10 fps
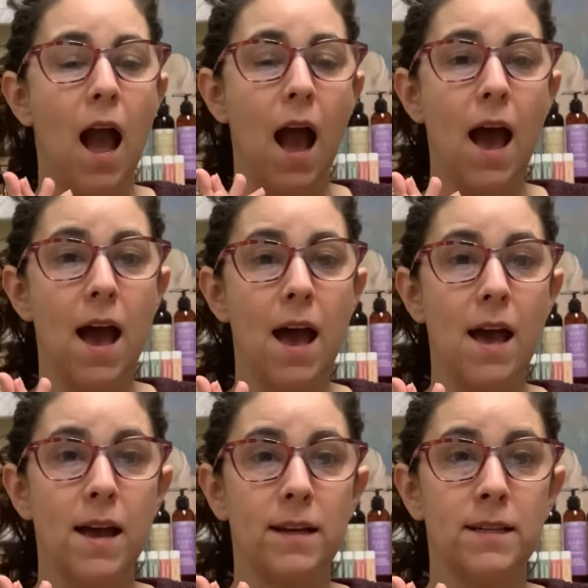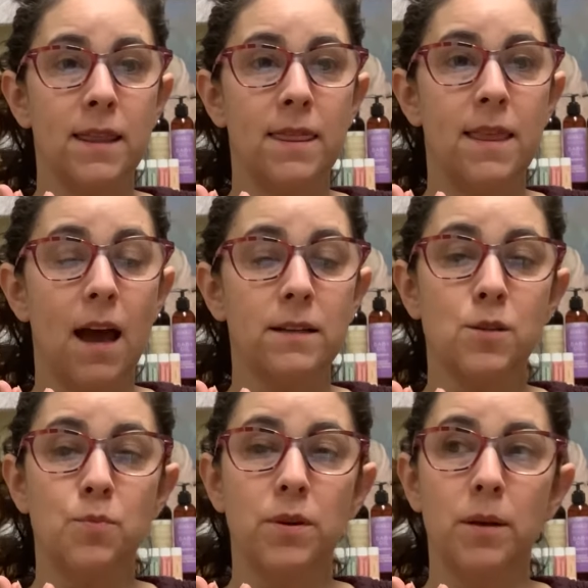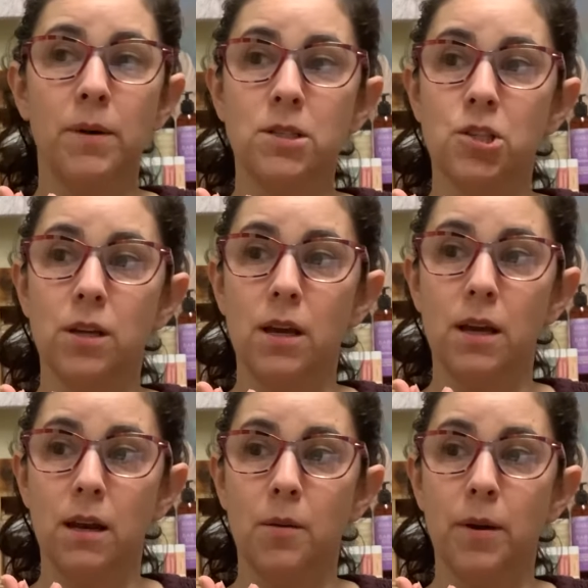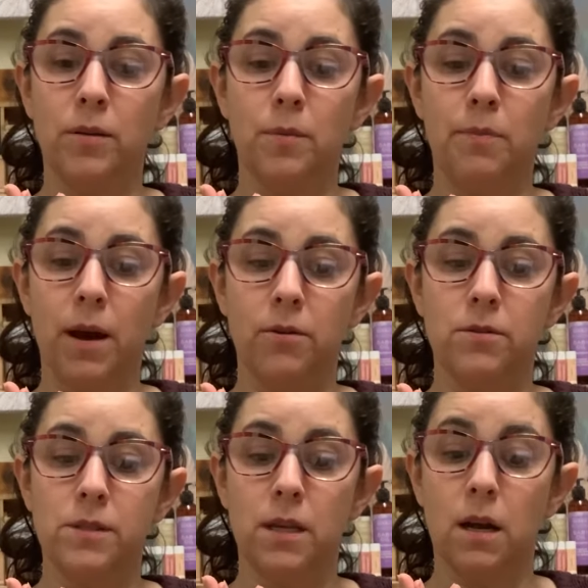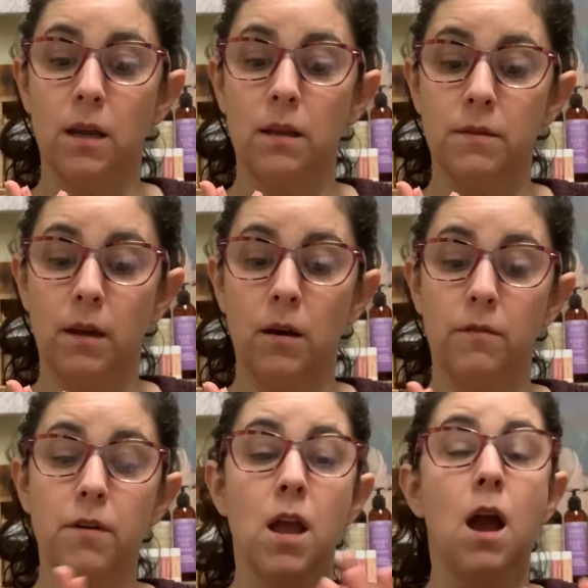And that's pretty much it about the powders that I can think of.